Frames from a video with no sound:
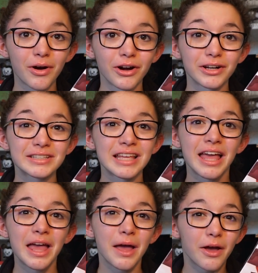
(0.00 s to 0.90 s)
parks
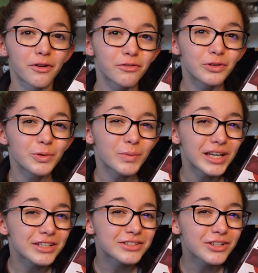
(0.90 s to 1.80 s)
few
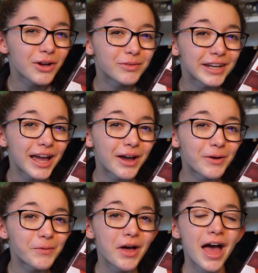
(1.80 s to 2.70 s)
weeks ago
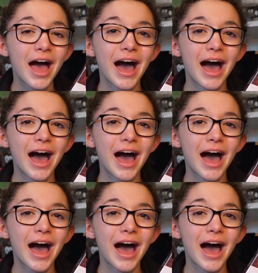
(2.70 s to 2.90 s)
now.